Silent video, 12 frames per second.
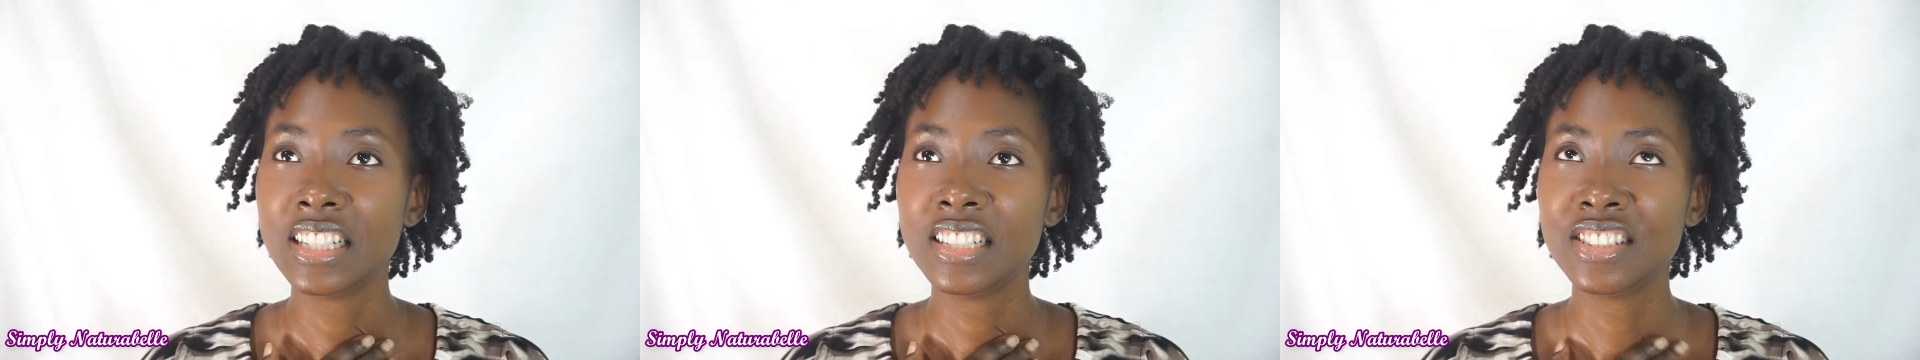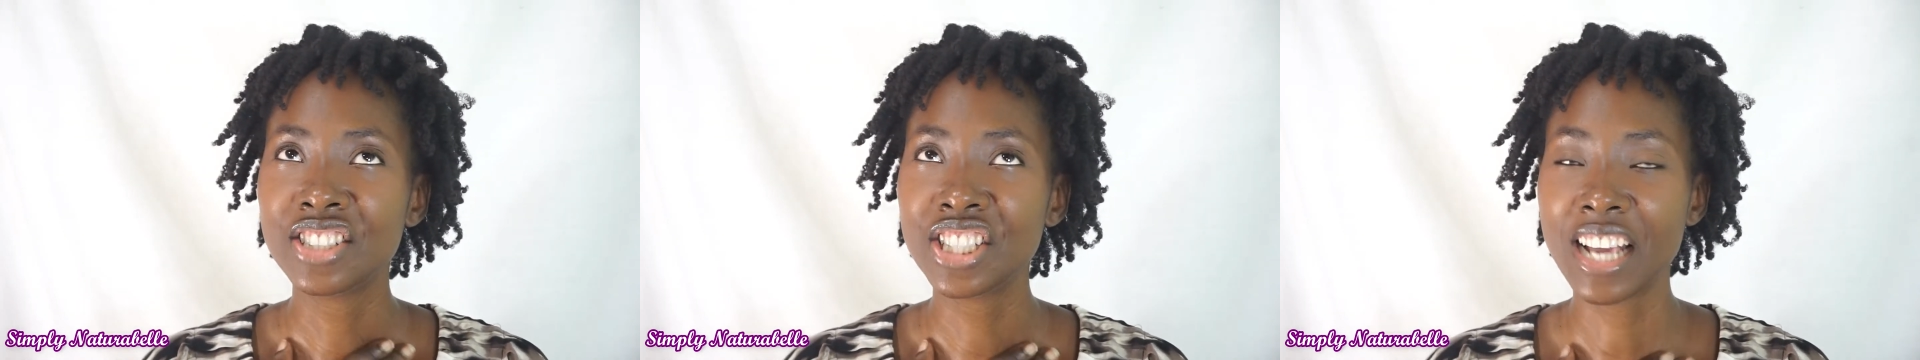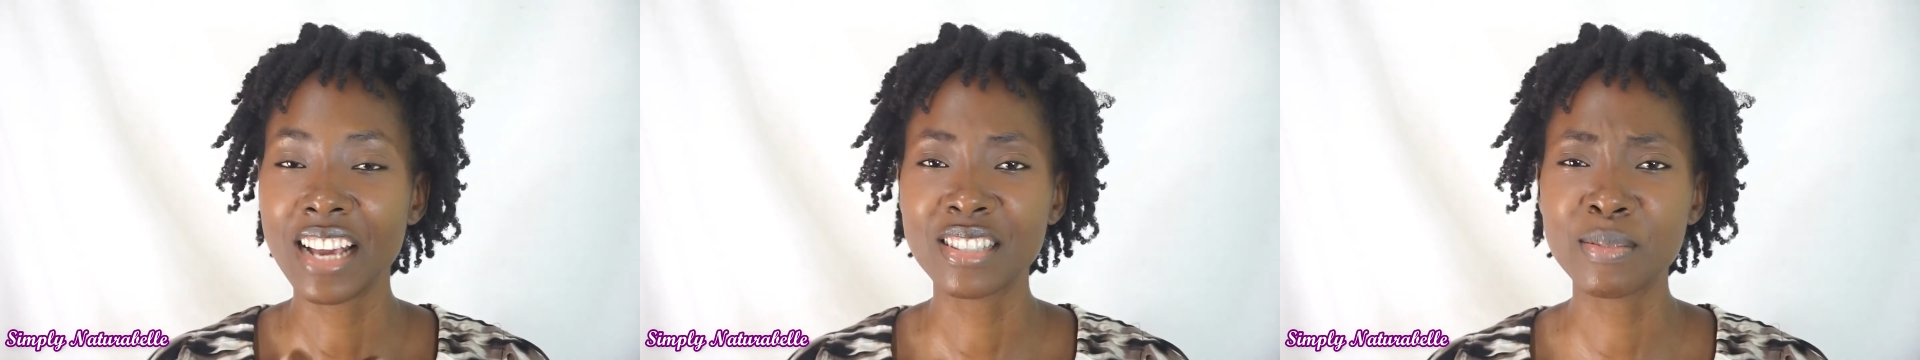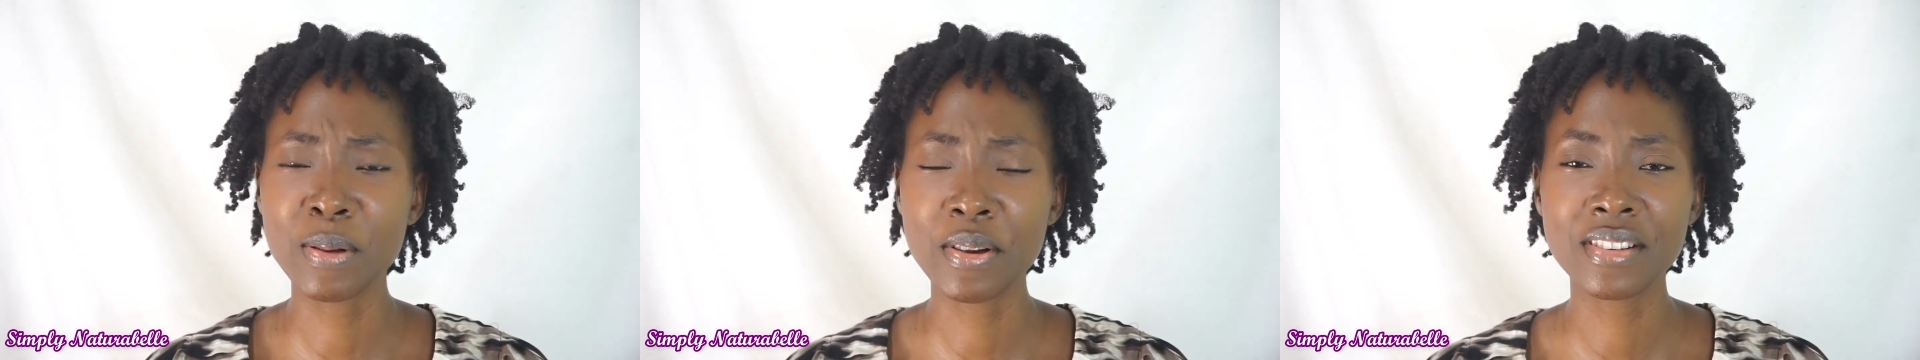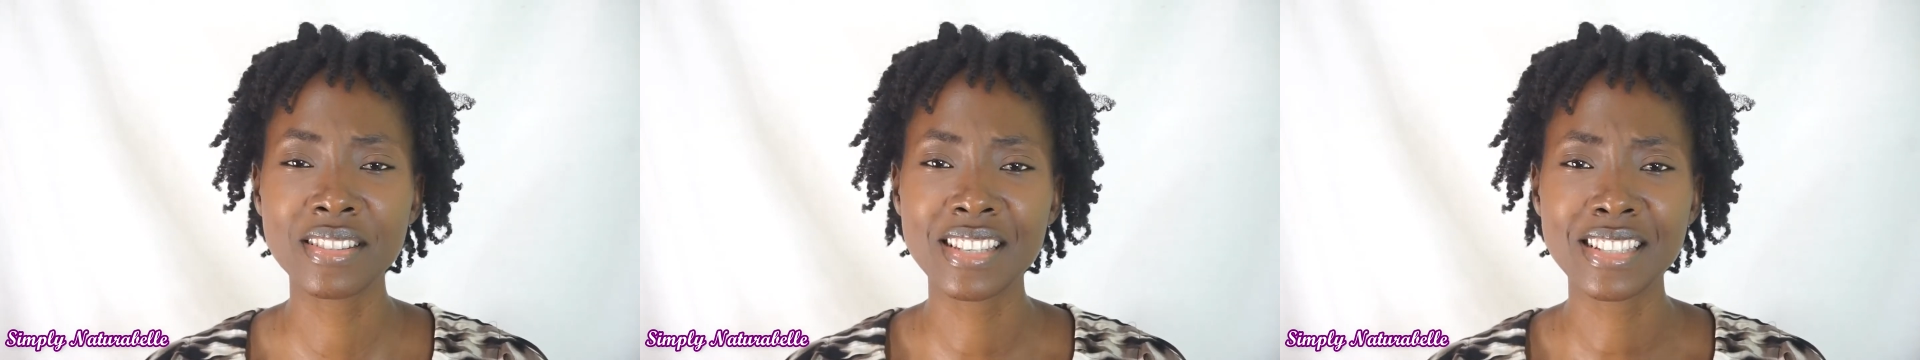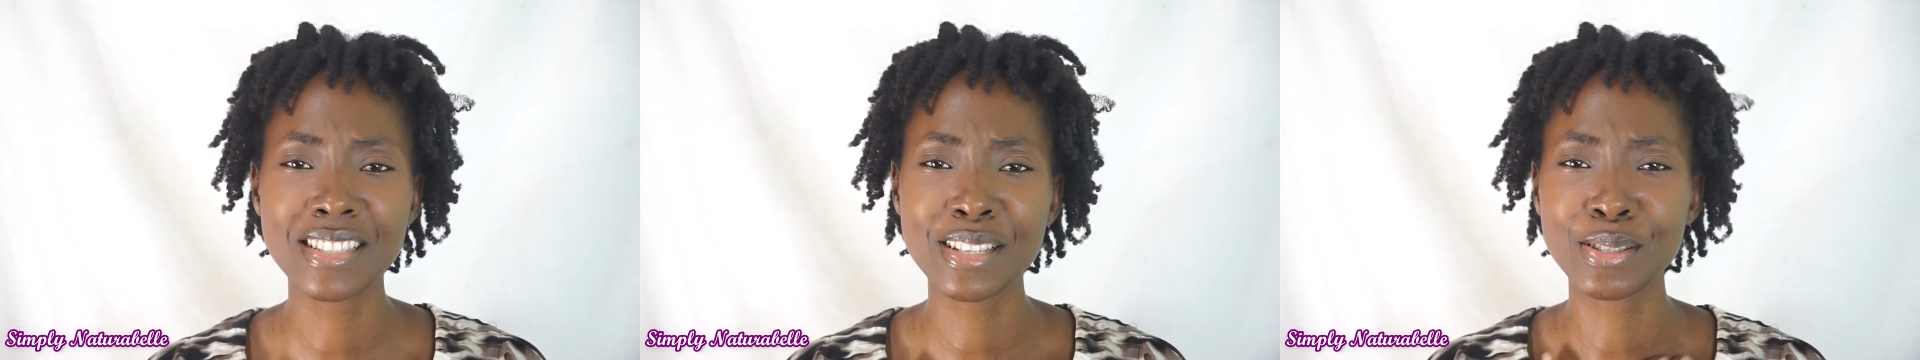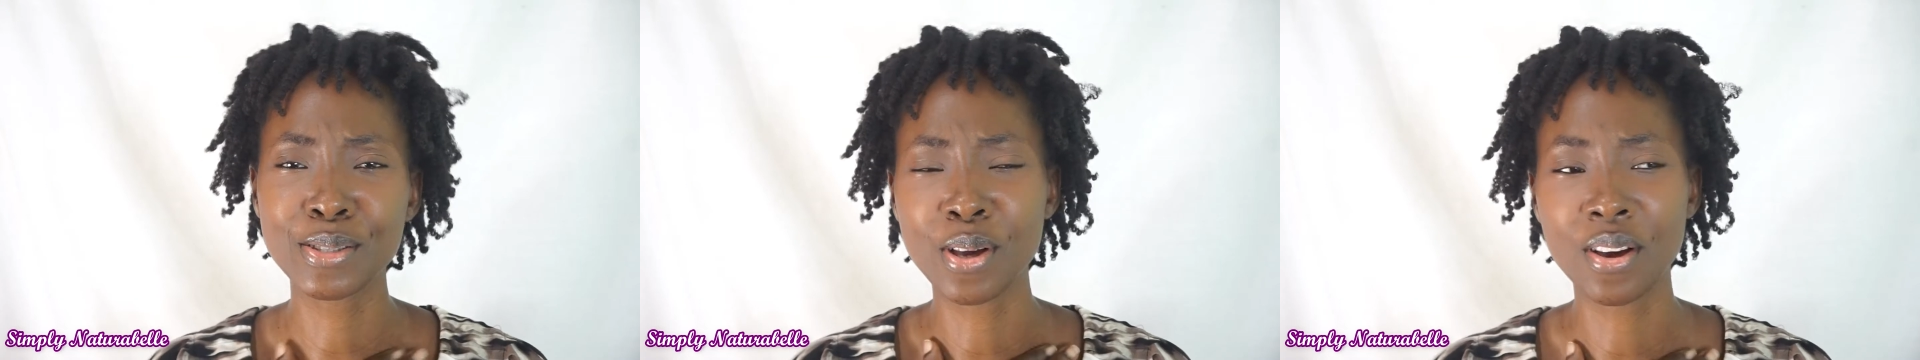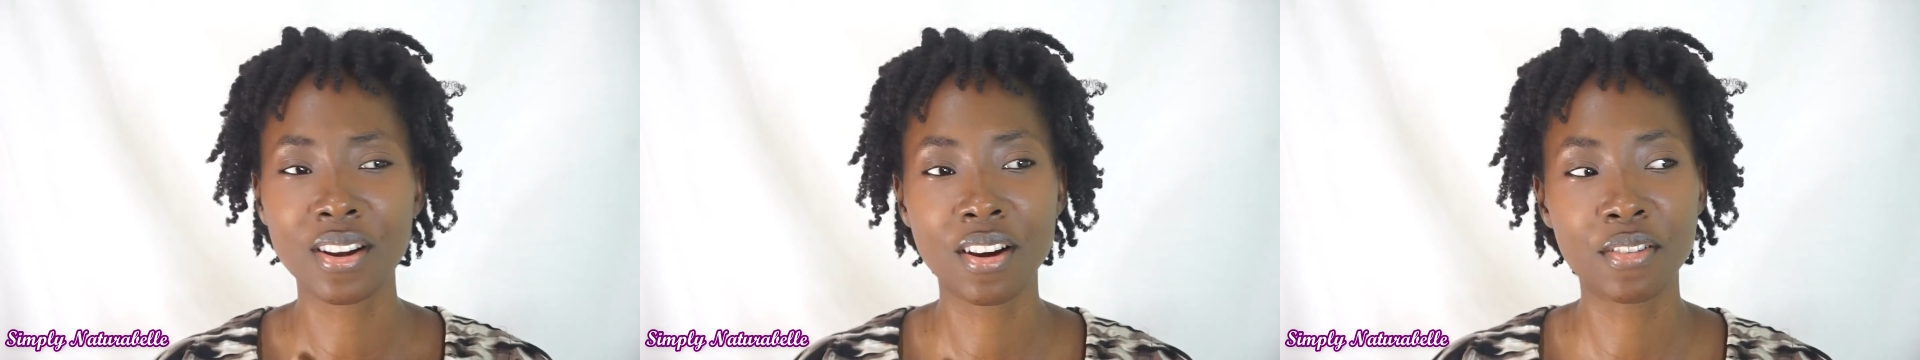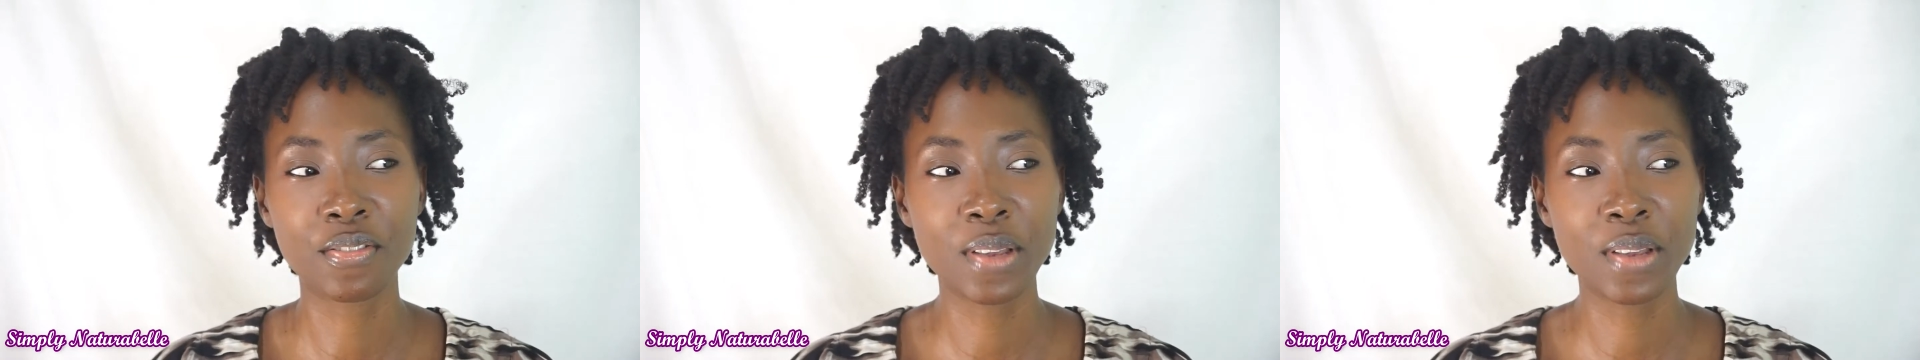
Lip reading: she experiences a sort of